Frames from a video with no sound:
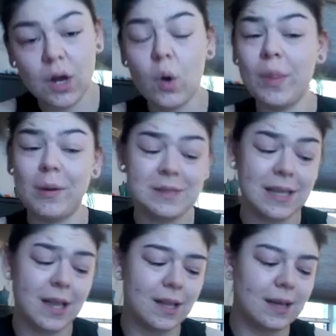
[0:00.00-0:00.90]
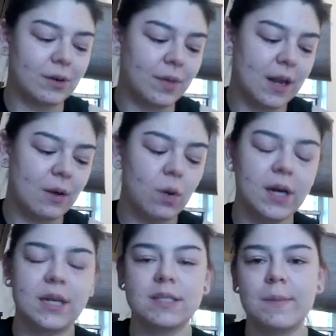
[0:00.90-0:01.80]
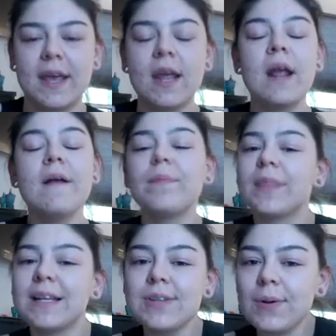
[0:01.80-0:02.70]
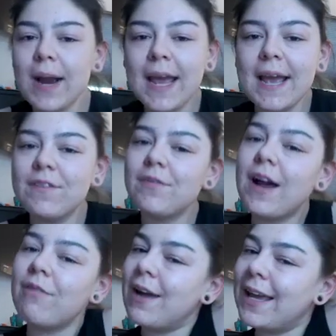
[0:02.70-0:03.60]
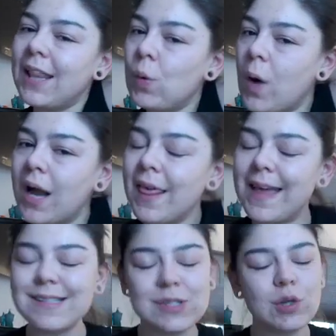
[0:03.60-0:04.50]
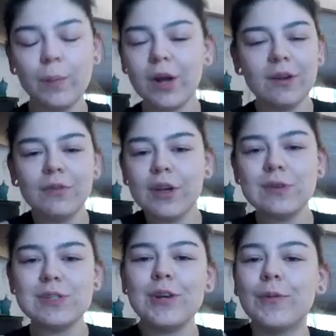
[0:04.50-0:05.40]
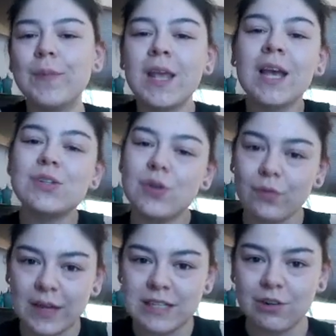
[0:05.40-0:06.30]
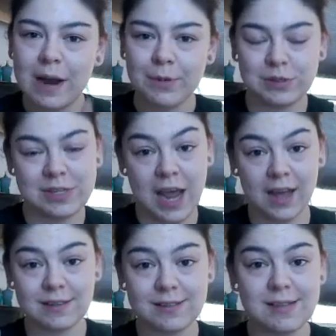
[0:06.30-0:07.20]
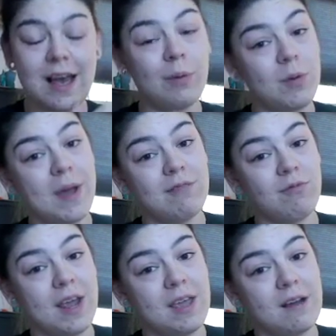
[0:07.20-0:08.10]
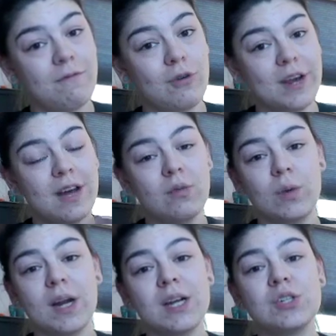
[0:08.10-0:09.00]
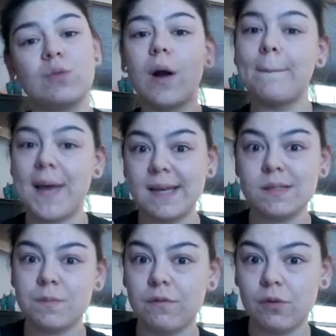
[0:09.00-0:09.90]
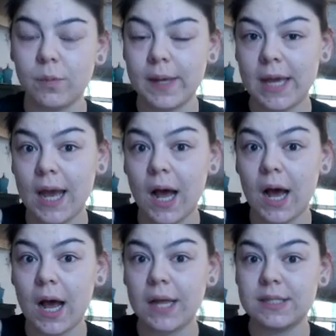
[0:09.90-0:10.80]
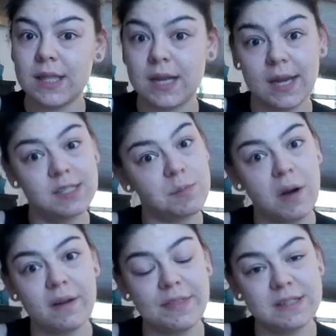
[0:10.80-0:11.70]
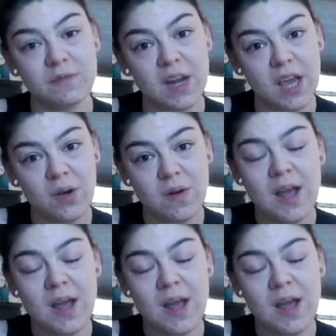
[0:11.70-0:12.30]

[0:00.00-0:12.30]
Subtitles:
That was a lot louder than I wanted it to be. That's all right. If you've got regular water, that's super good for you too. Don't forget to grab your snacks. I'll be waiting right here for you. We're going to do our base before we get on to the next part of this video.